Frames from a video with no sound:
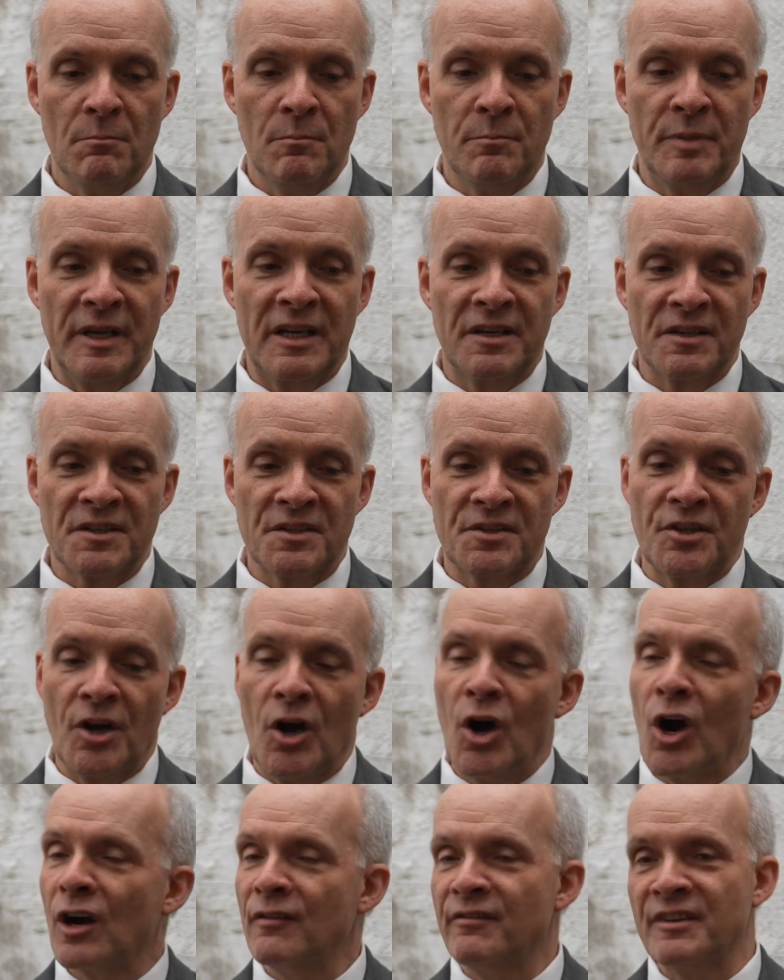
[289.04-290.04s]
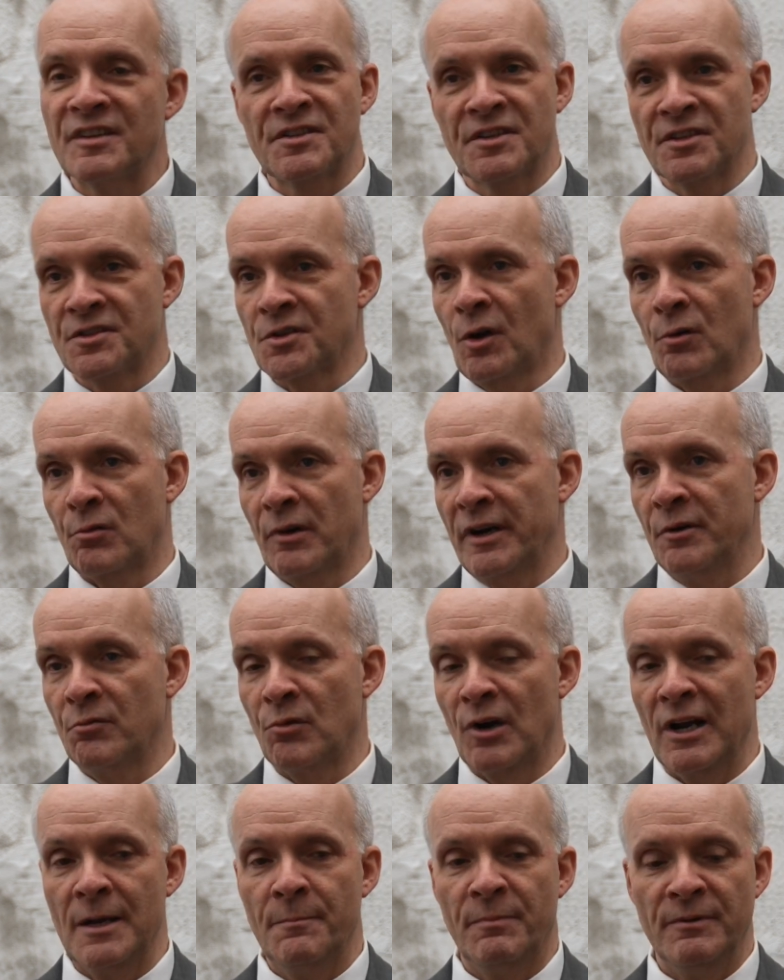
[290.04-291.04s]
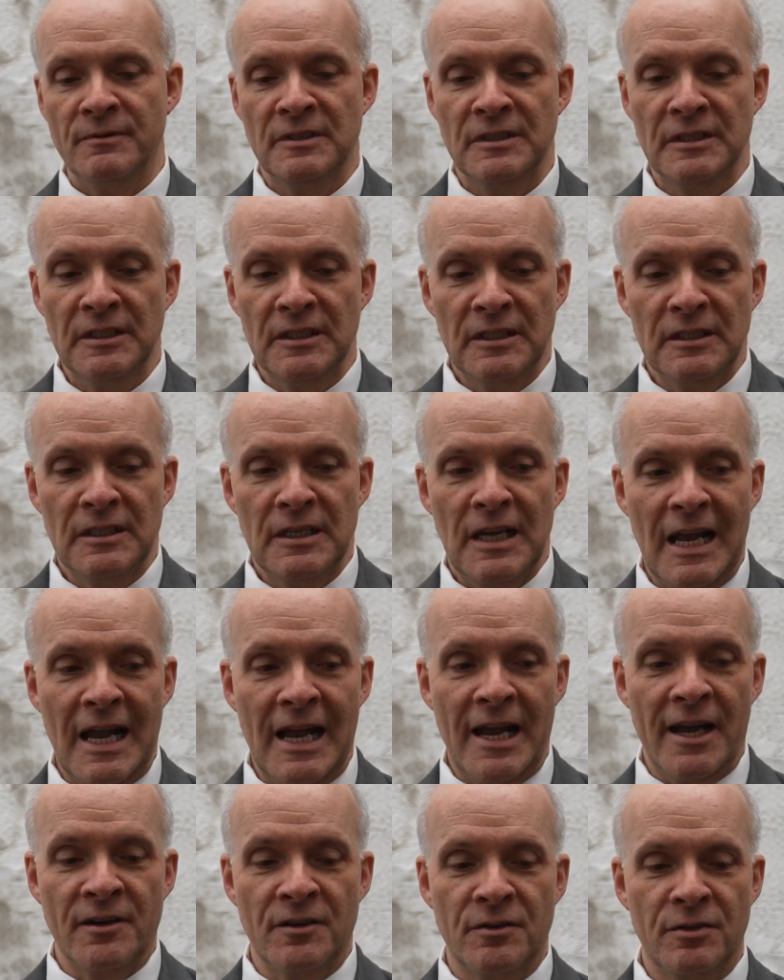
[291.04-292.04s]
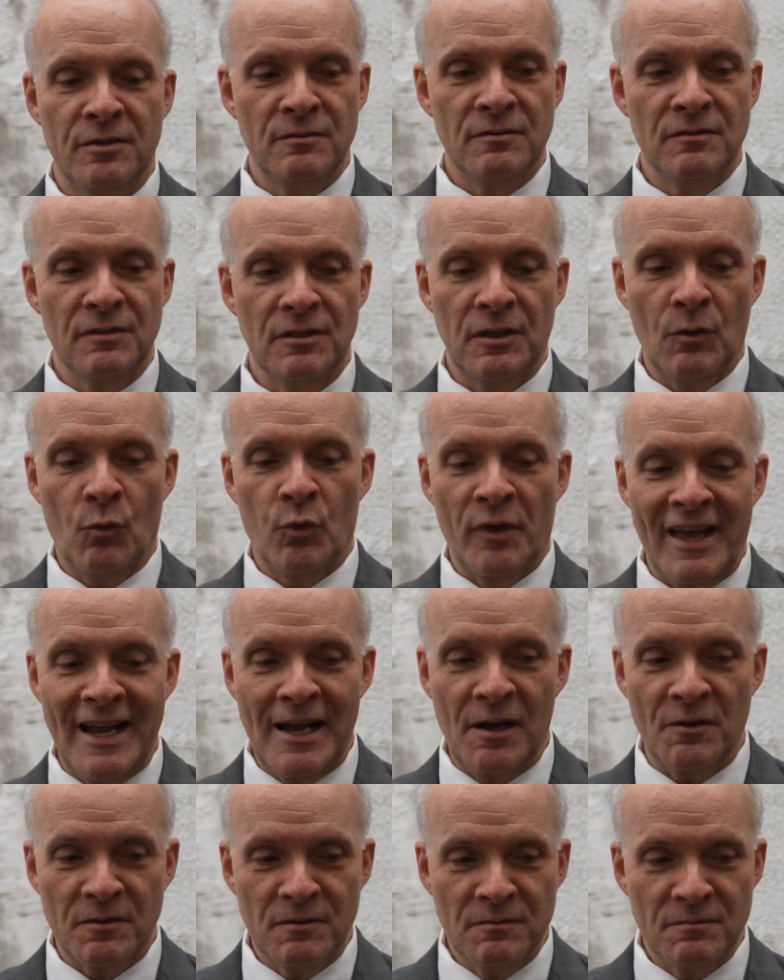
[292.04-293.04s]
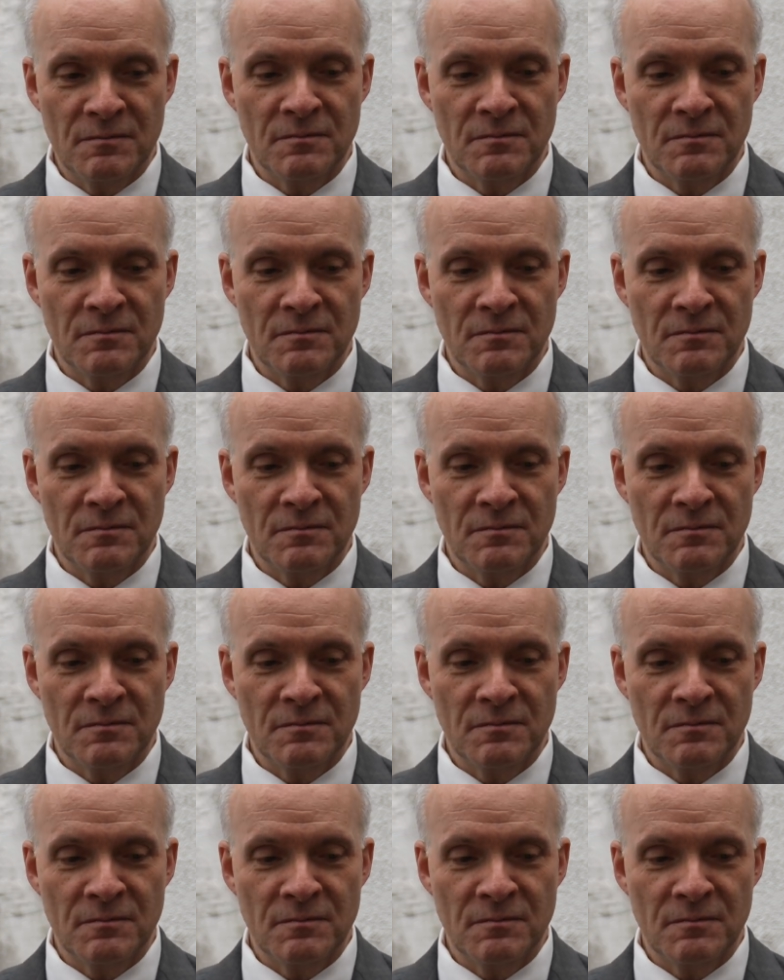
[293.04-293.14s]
because the harvest is already ripe. And without